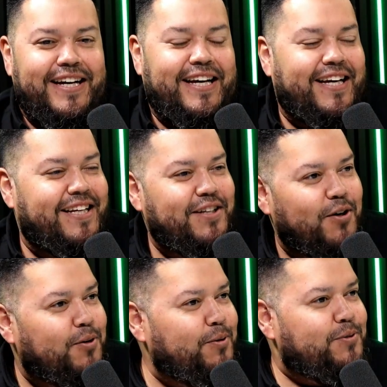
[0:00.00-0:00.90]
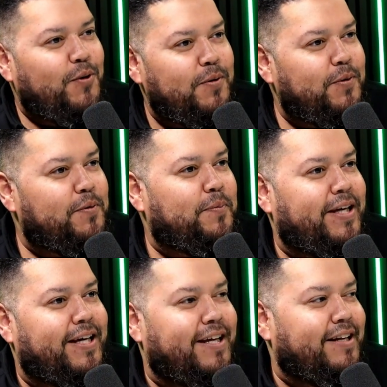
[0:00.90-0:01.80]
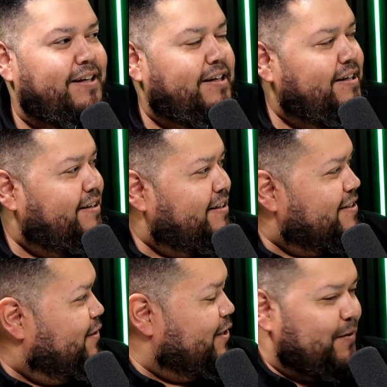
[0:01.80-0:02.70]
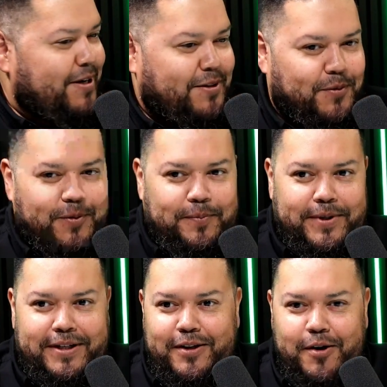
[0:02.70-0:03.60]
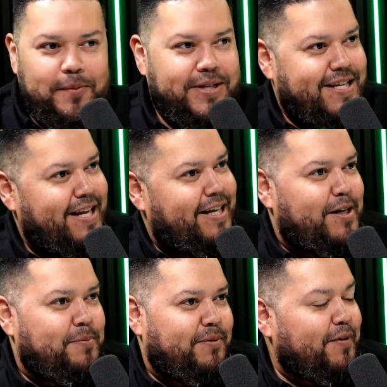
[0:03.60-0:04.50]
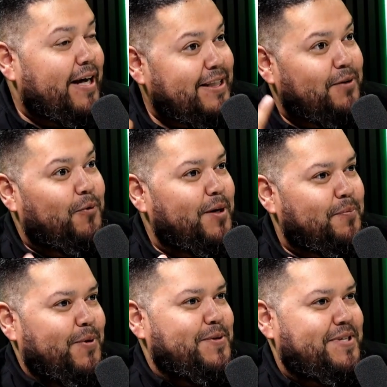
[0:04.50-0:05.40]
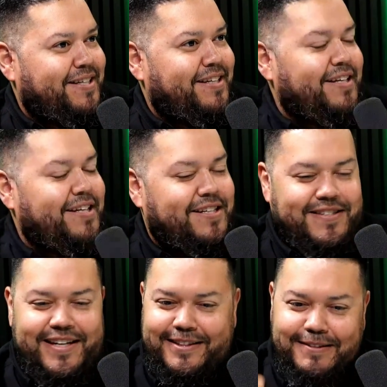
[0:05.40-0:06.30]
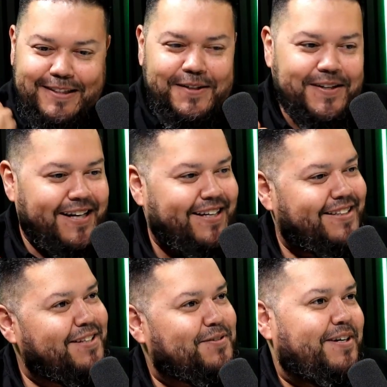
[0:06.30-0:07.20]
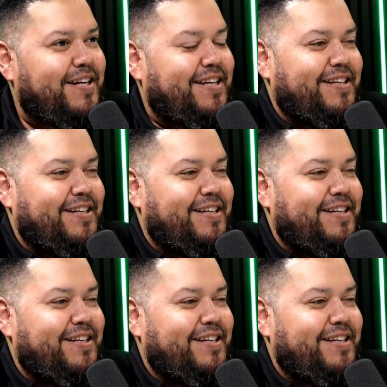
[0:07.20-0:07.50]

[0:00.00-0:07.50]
And, who's going with me? And he's looking around the room and nobody's getting up. And finally one person, and he's like, all right, that's what I needed.